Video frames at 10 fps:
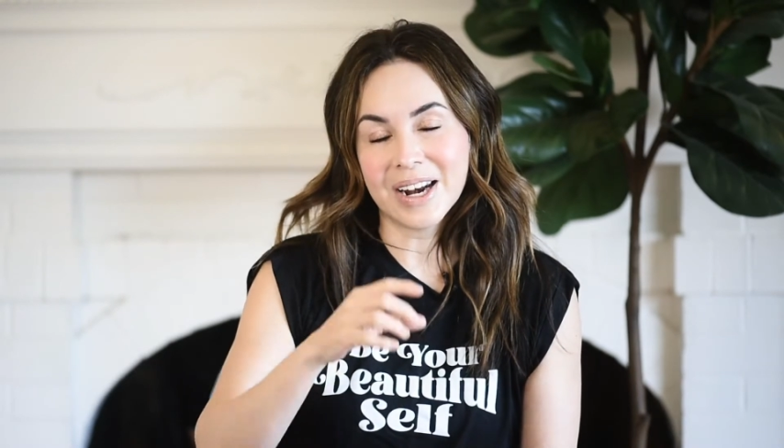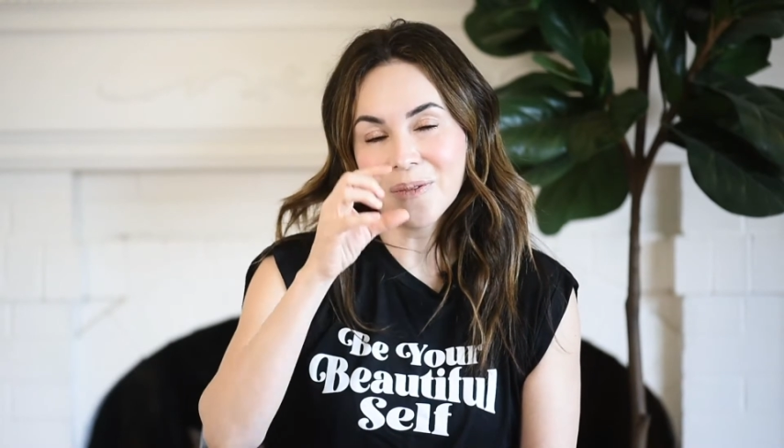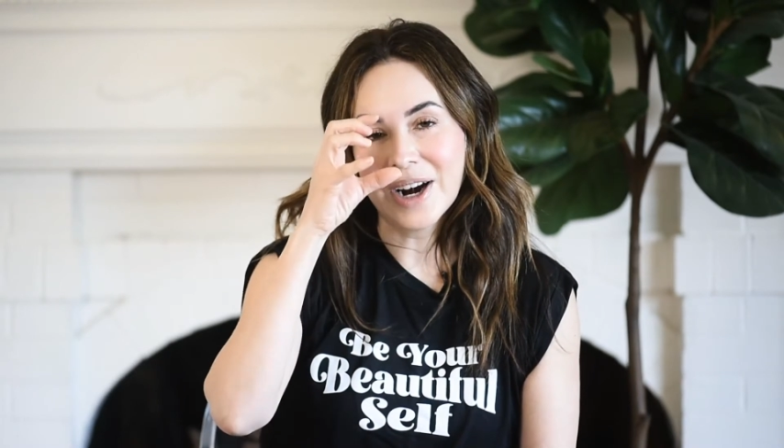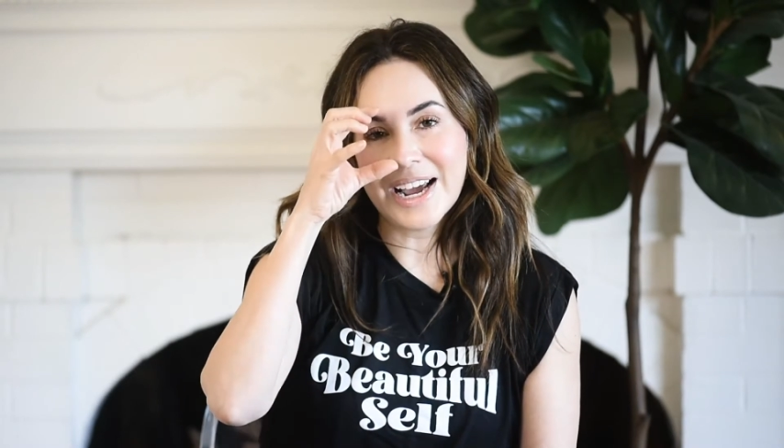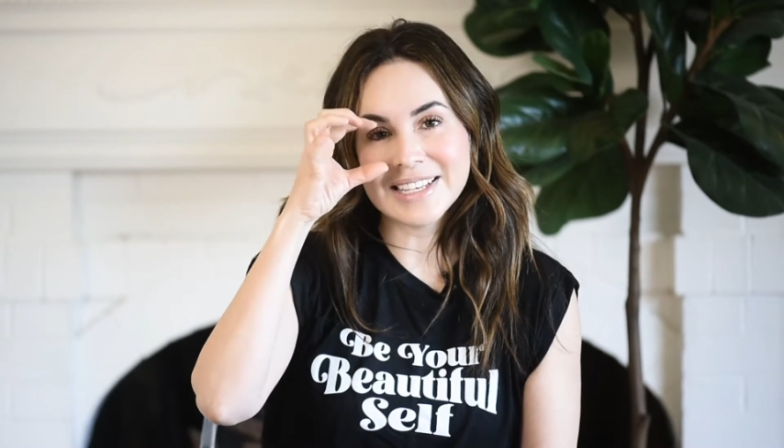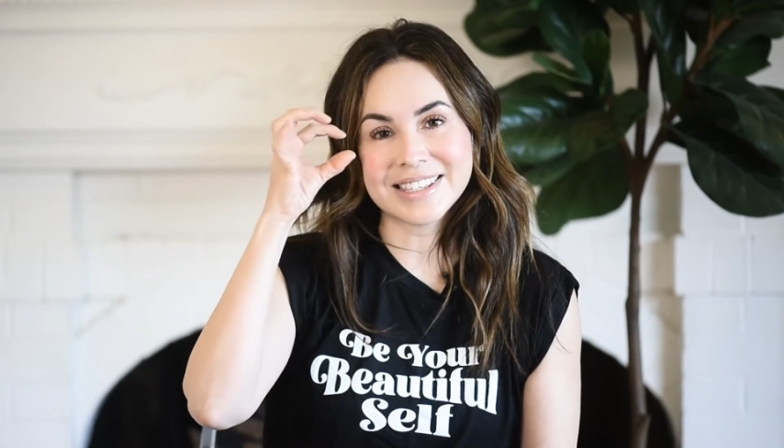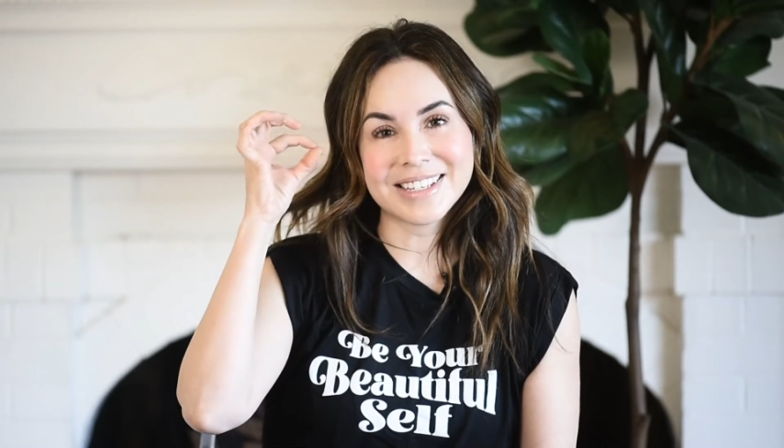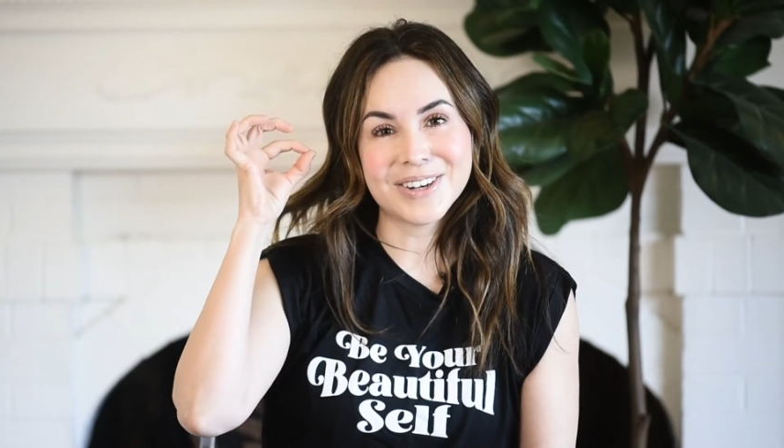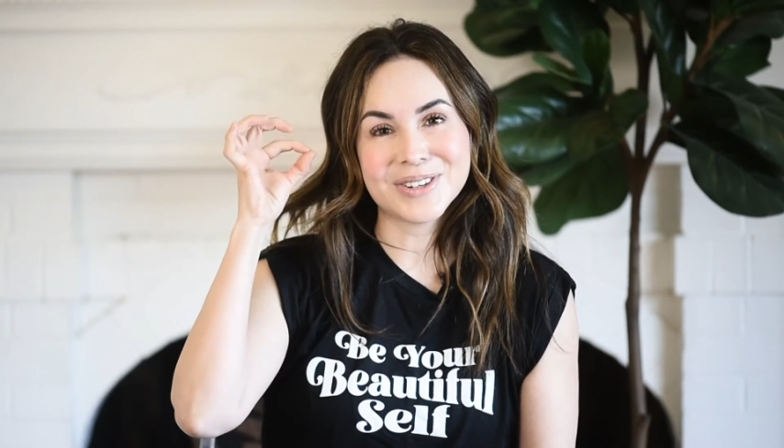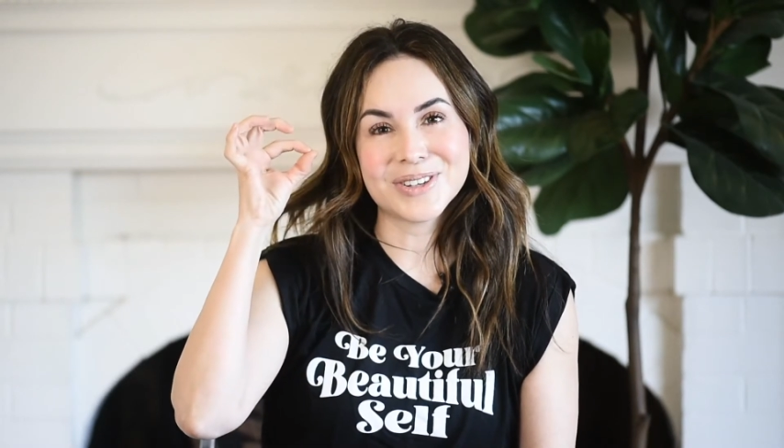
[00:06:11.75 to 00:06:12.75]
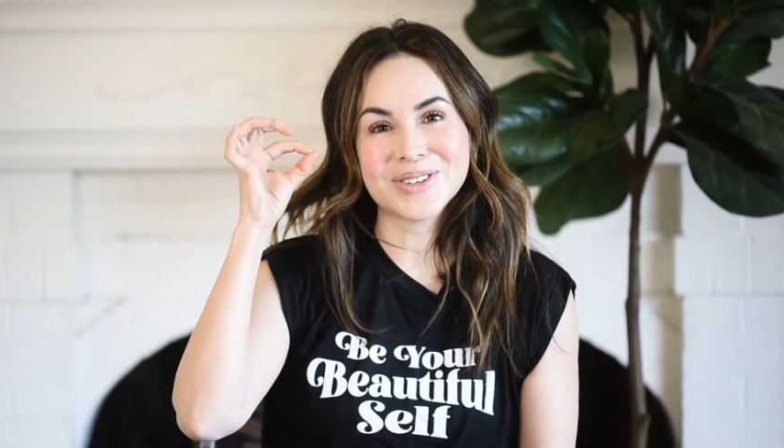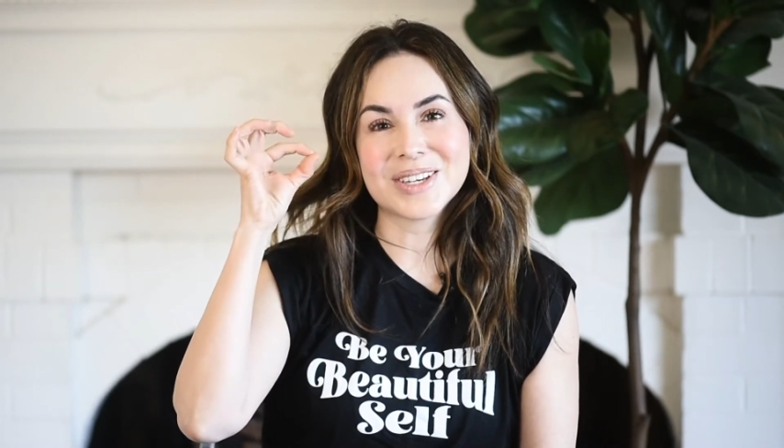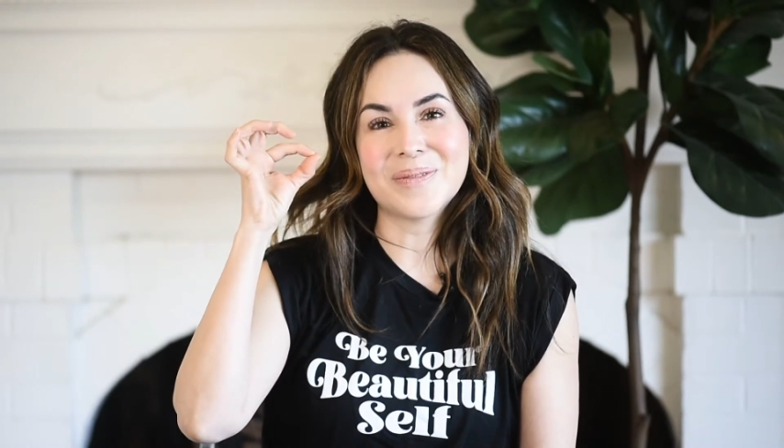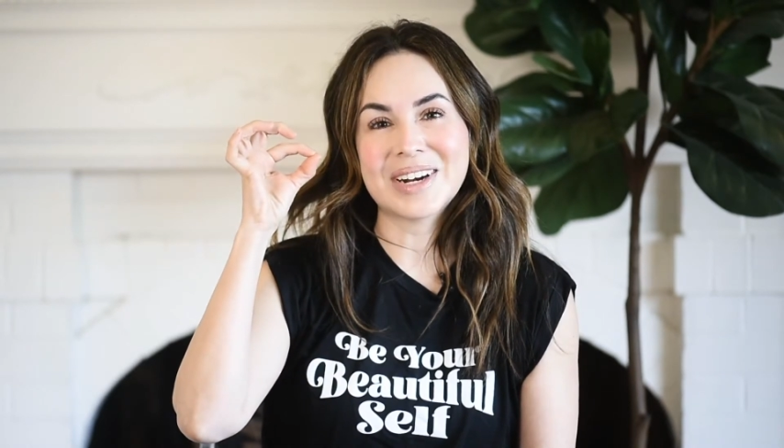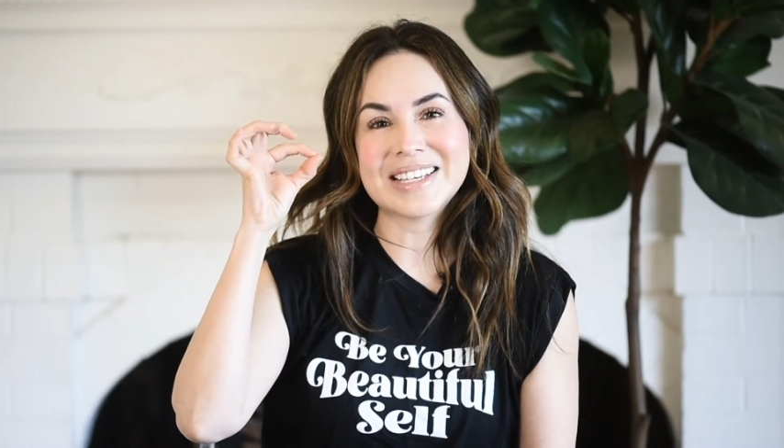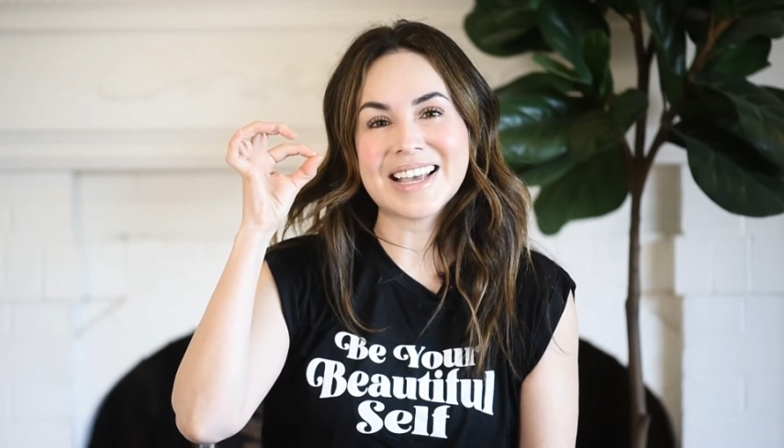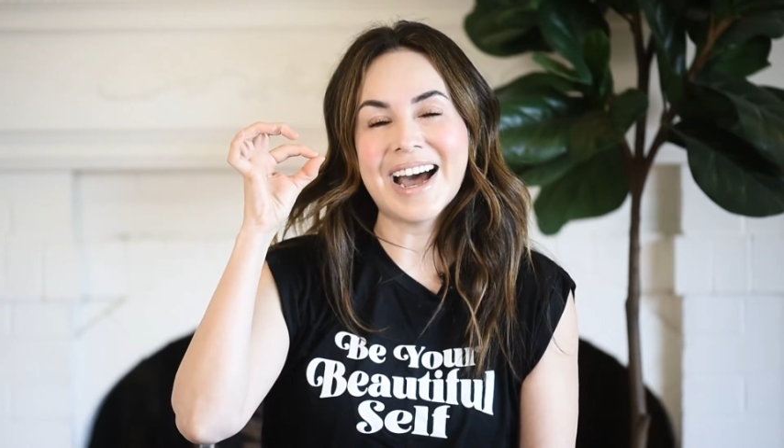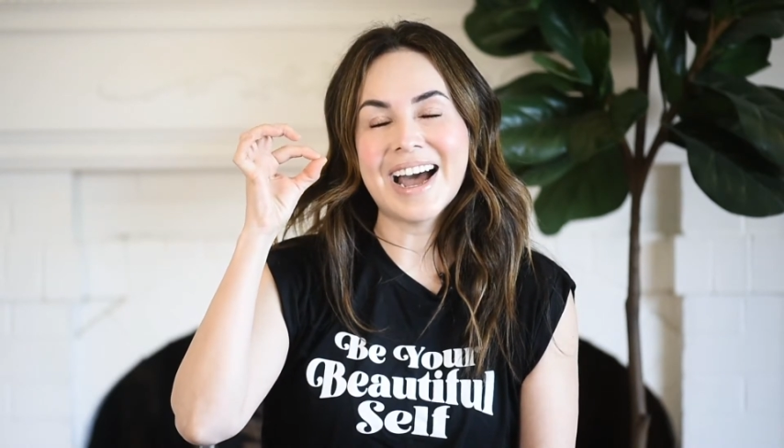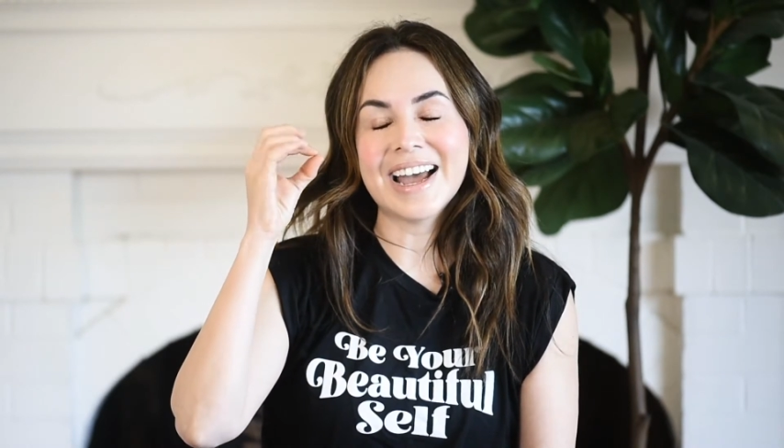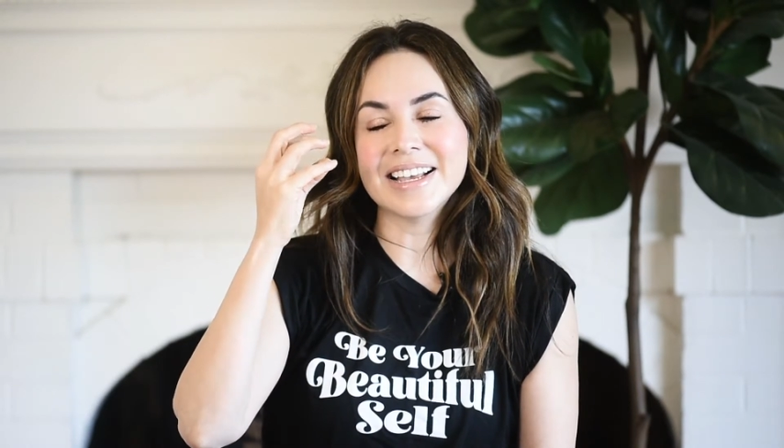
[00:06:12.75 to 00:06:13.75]
and when I CO2 somebody's
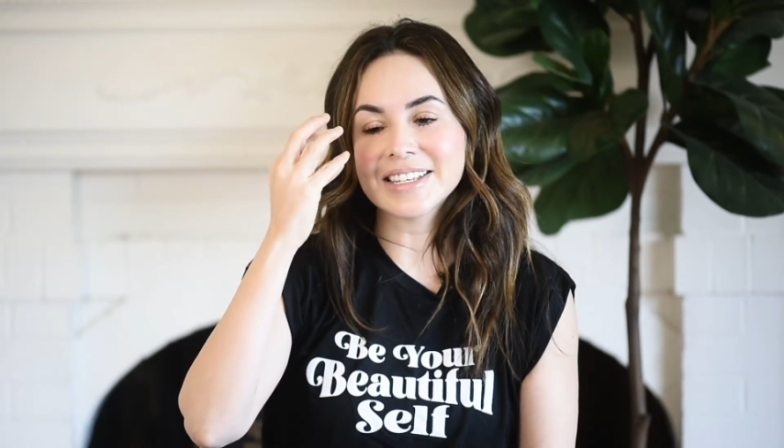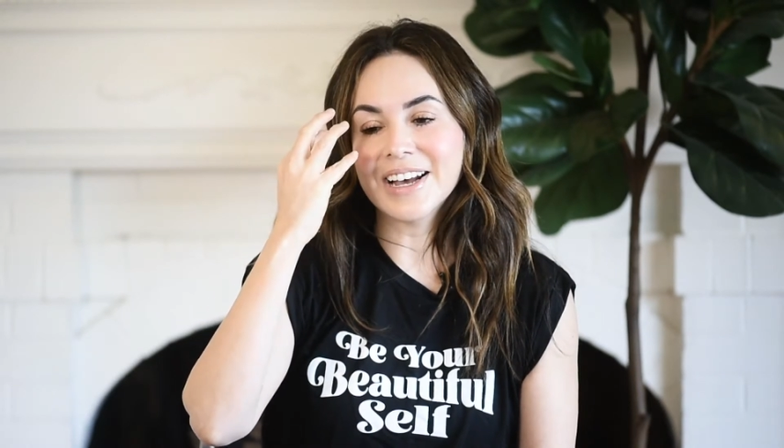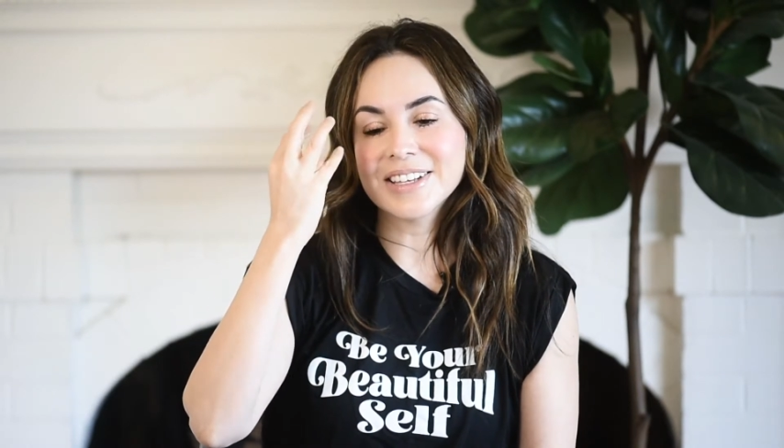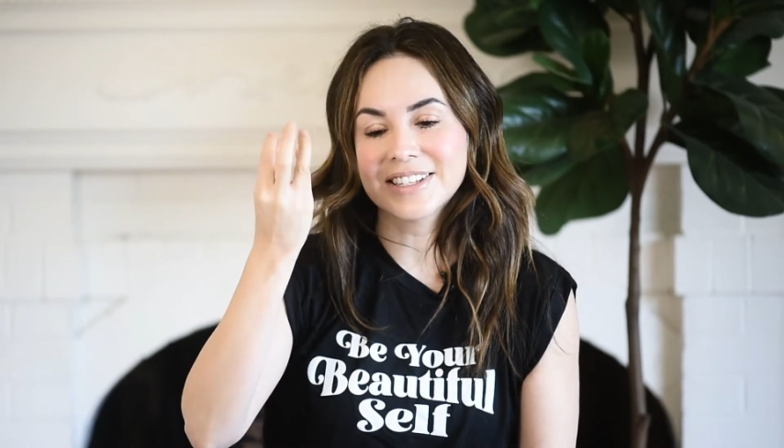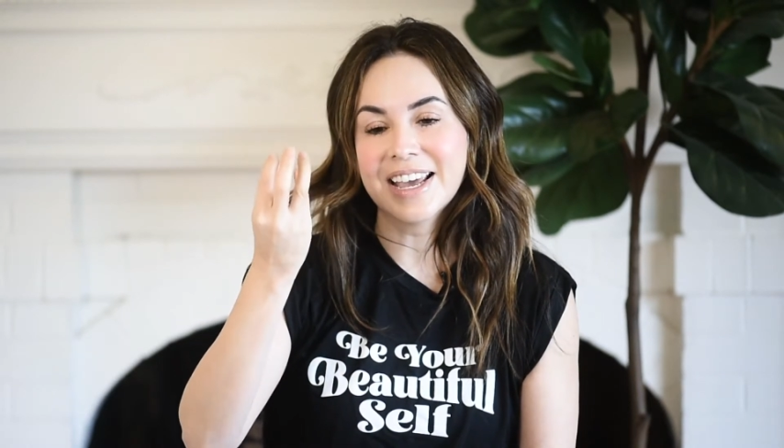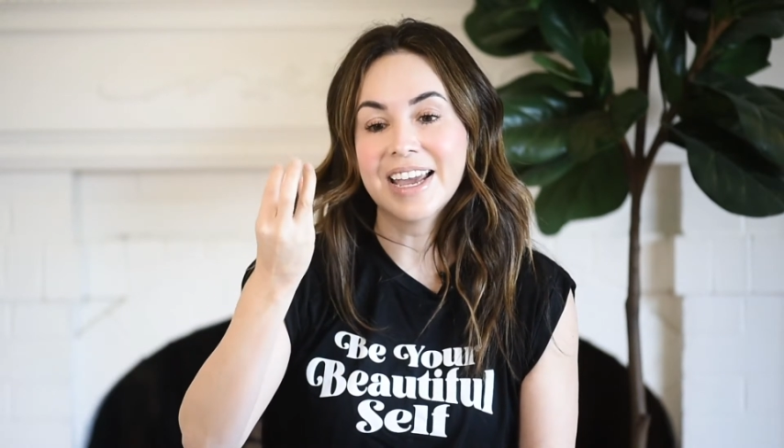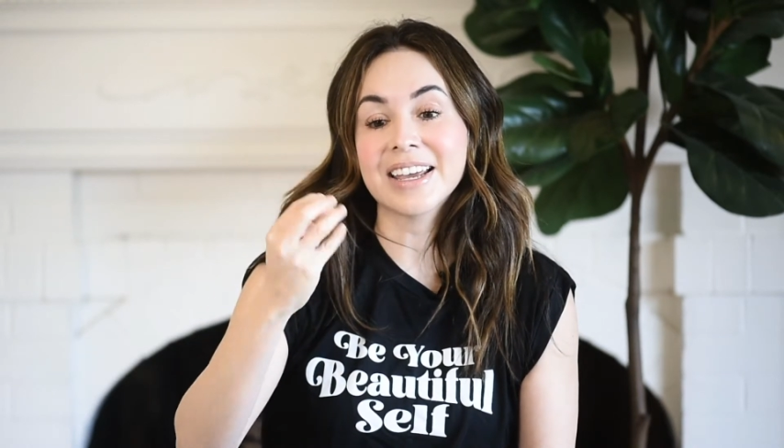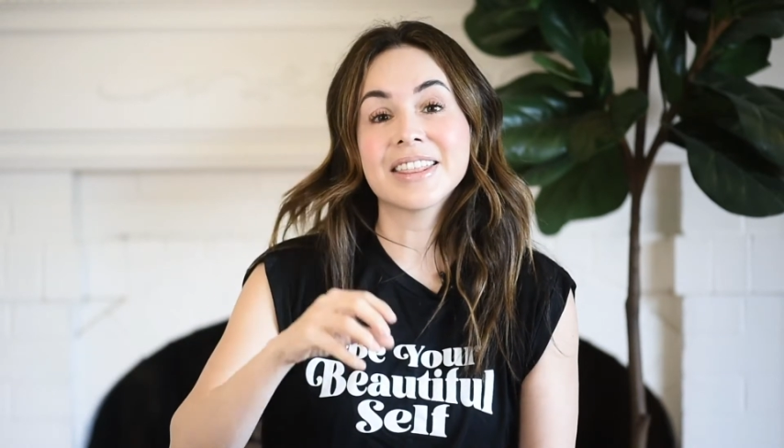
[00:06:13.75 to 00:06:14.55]
eyes, I'll say,